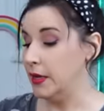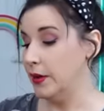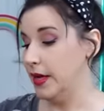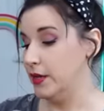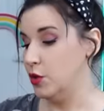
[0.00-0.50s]

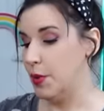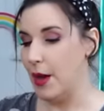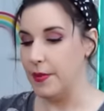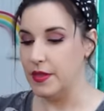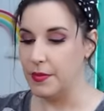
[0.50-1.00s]
Anyway, you
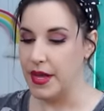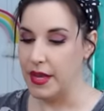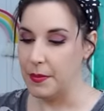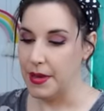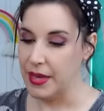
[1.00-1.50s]
pop in the
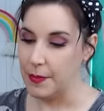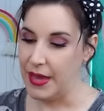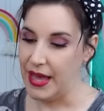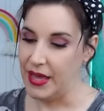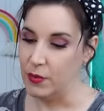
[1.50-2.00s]
bread, make a
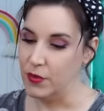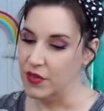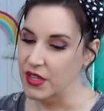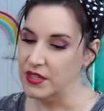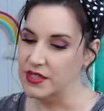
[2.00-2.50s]
pet,
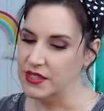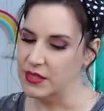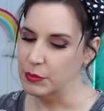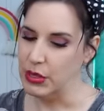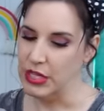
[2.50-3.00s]
reveal a
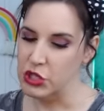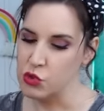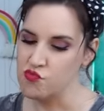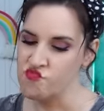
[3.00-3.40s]
scented plush.